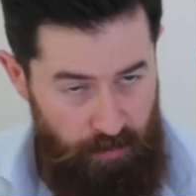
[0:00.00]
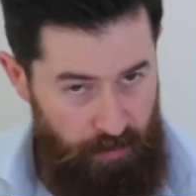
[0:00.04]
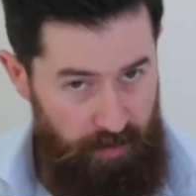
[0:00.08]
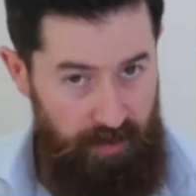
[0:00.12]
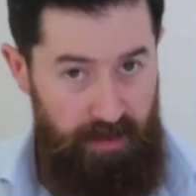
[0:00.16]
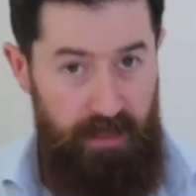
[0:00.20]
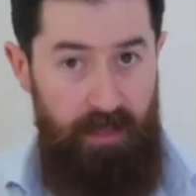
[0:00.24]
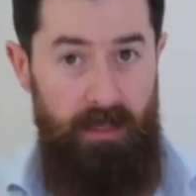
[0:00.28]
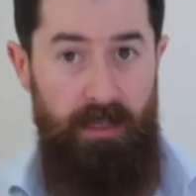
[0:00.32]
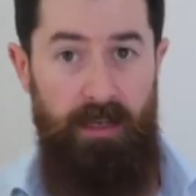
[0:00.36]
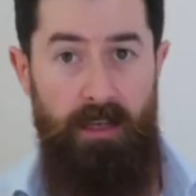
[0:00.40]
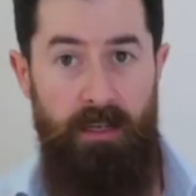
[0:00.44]

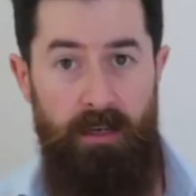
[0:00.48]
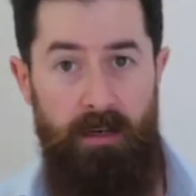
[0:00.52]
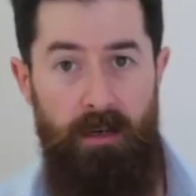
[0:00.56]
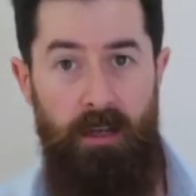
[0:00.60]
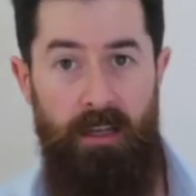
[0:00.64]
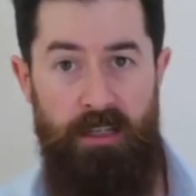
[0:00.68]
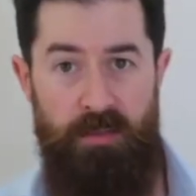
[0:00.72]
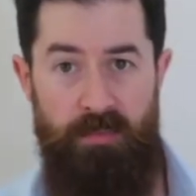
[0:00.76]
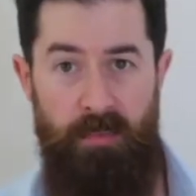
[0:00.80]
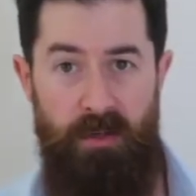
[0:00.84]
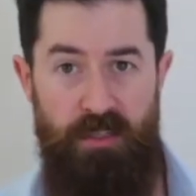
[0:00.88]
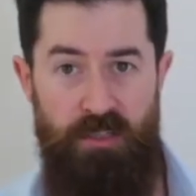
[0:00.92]
bringing in
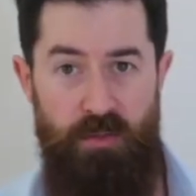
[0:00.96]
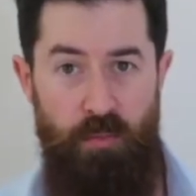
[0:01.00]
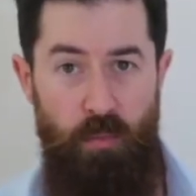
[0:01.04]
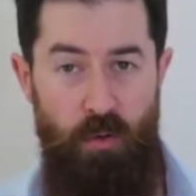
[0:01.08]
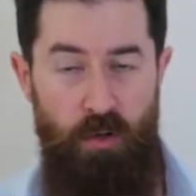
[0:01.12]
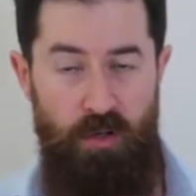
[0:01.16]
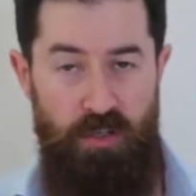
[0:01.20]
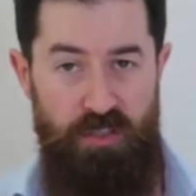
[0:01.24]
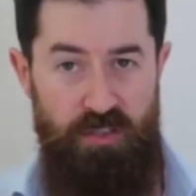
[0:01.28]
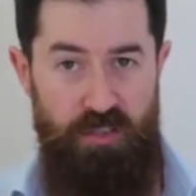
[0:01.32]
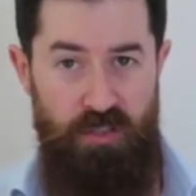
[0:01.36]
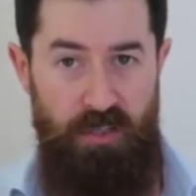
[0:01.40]
as much
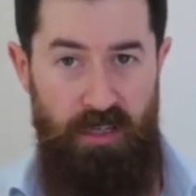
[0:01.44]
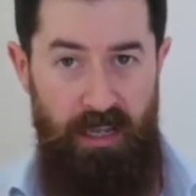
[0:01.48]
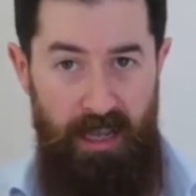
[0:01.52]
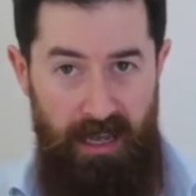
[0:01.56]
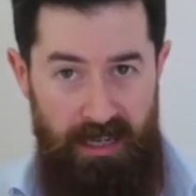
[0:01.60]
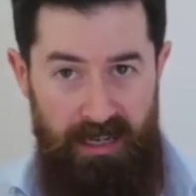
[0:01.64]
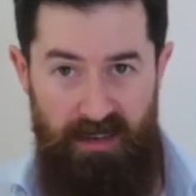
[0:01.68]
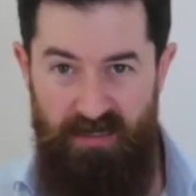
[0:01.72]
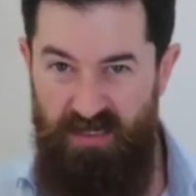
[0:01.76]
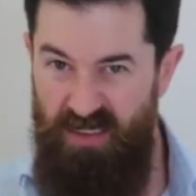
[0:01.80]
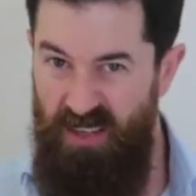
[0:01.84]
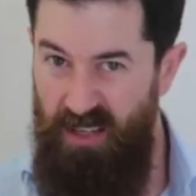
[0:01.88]
work as you
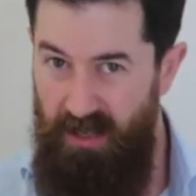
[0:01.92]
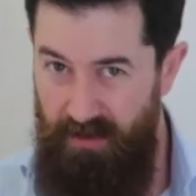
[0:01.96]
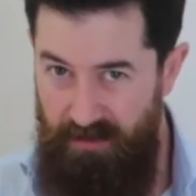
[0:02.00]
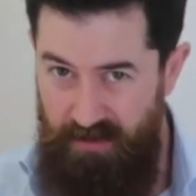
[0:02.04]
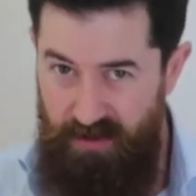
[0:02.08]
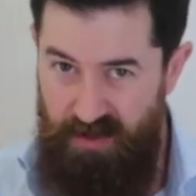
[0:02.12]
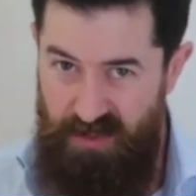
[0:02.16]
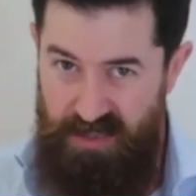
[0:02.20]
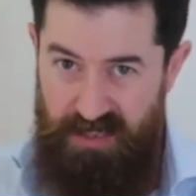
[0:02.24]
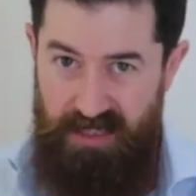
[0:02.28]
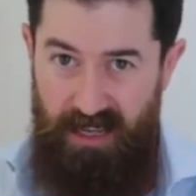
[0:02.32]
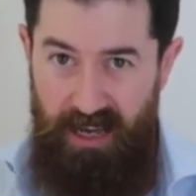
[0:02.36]
can
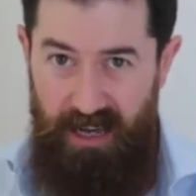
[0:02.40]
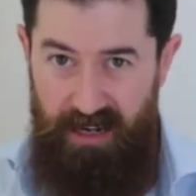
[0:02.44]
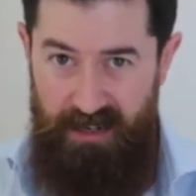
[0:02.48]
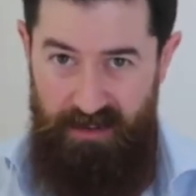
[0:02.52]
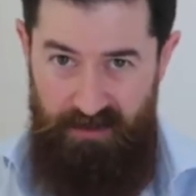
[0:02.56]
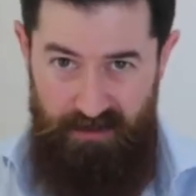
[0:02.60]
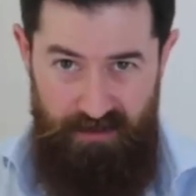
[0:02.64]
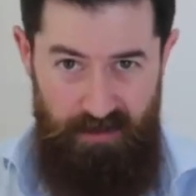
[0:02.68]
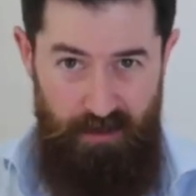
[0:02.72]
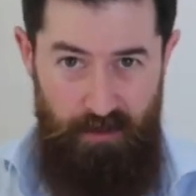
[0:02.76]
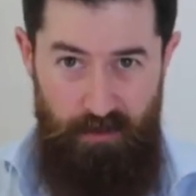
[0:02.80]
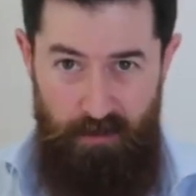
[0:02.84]
if you're
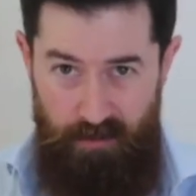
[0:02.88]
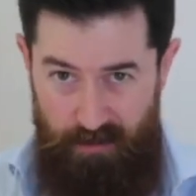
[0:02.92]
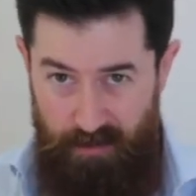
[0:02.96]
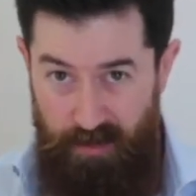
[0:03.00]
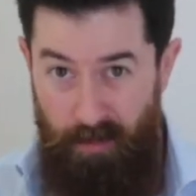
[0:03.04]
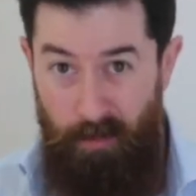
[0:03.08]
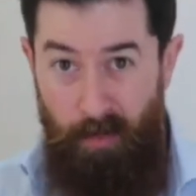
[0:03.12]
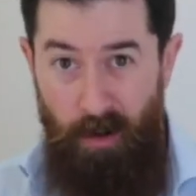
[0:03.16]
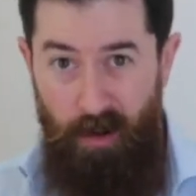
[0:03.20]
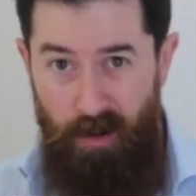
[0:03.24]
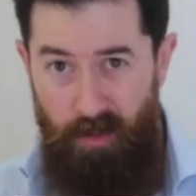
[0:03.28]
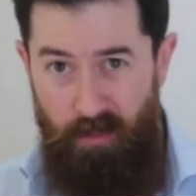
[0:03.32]
starting from
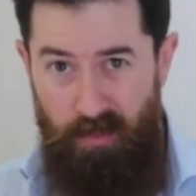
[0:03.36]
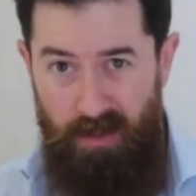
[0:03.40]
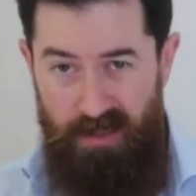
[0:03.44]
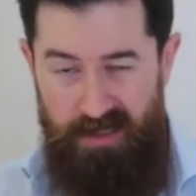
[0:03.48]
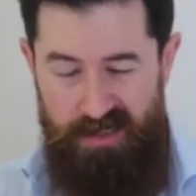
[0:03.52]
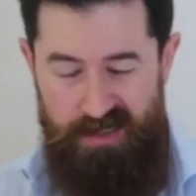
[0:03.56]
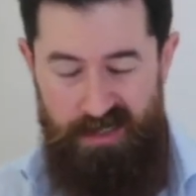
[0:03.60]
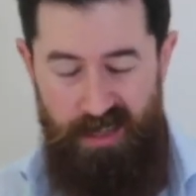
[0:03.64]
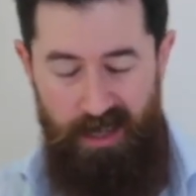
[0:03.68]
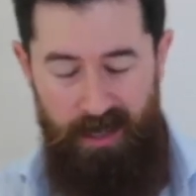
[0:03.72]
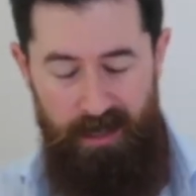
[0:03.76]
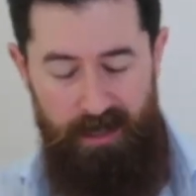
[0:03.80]
the bottom,
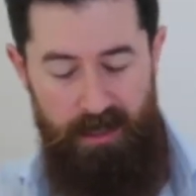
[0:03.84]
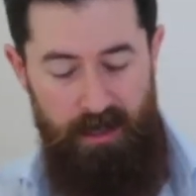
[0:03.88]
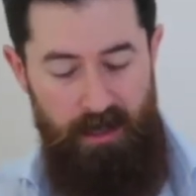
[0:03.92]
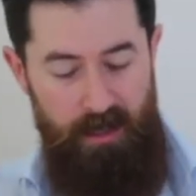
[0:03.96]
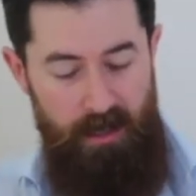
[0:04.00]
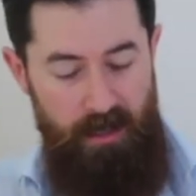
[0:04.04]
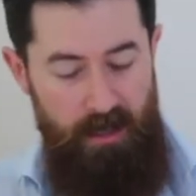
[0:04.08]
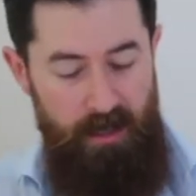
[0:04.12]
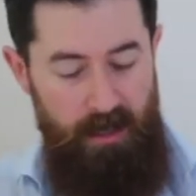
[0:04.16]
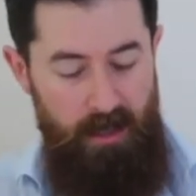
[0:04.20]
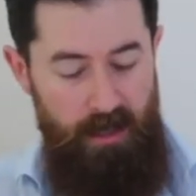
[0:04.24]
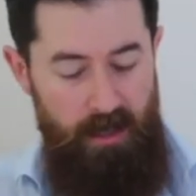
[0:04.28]
let's say,
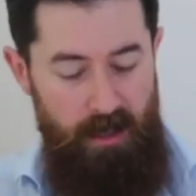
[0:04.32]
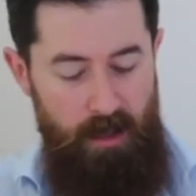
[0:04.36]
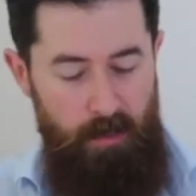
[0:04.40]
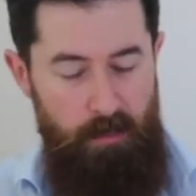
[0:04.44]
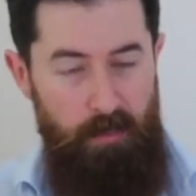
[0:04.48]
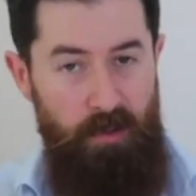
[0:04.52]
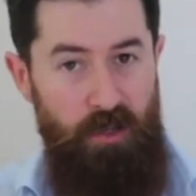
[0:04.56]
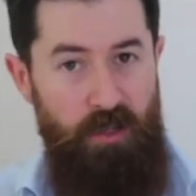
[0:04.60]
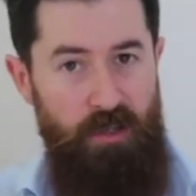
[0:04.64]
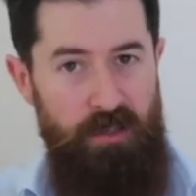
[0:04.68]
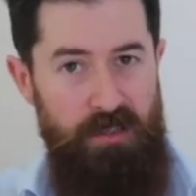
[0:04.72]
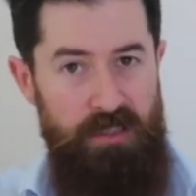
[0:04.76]

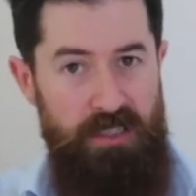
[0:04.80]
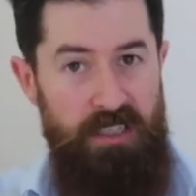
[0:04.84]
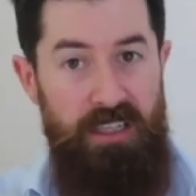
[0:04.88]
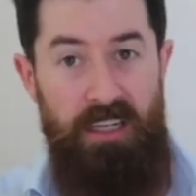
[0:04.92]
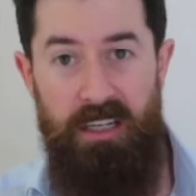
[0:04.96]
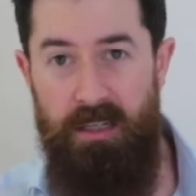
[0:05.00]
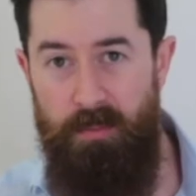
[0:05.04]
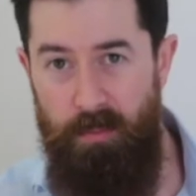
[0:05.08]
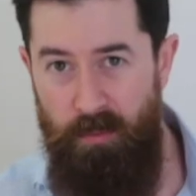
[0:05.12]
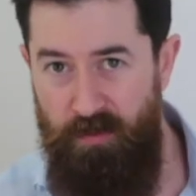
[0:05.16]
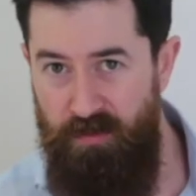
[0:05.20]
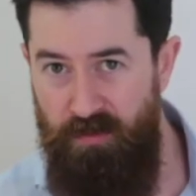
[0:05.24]
because you
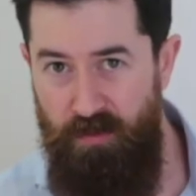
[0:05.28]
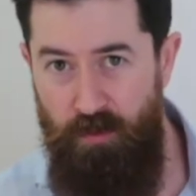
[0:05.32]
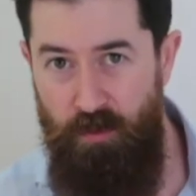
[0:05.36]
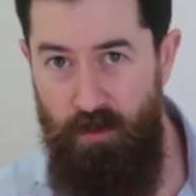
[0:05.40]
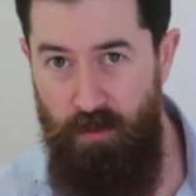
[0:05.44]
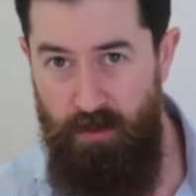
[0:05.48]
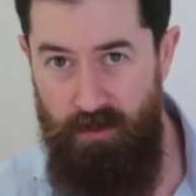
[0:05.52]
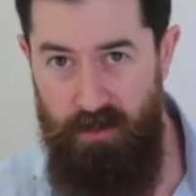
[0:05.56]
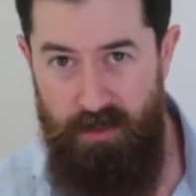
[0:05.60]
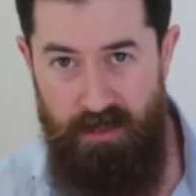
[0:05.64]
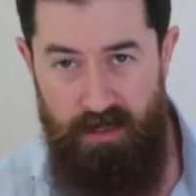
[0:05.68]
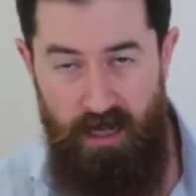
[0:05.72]
need to put food
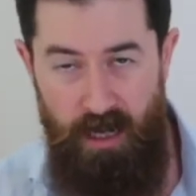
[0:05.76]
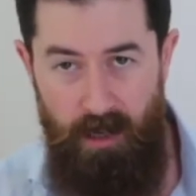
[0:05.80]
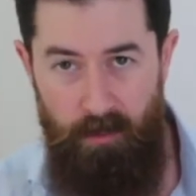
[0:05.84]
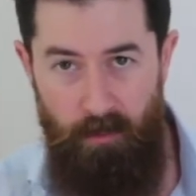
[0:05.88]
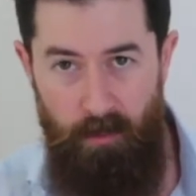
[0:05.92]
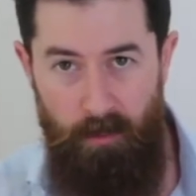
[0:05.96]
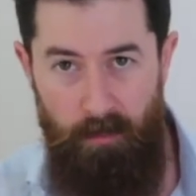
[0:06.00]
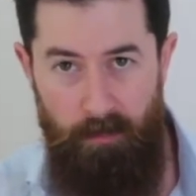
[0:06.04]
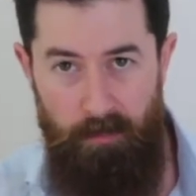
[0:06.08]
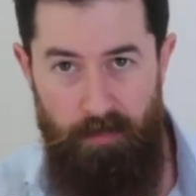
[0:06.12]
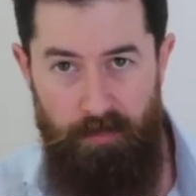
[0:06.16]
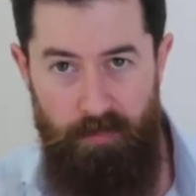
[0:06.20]
on the
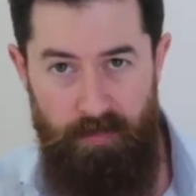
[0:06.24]
table.